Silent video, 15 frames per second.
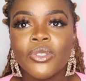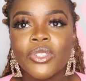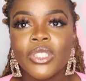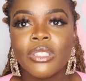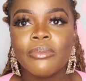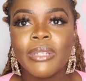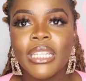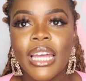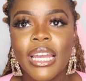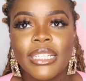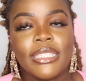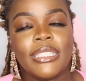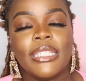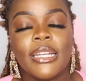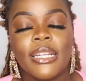you'll just be
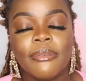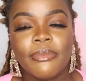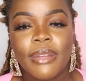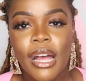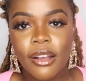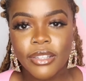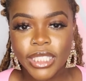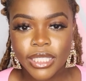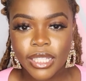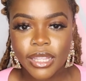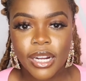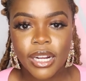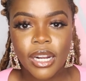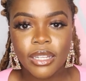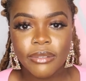like sitting, I'll sit
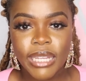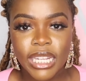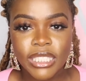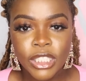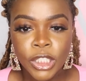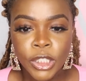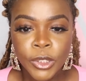there and I'll be like,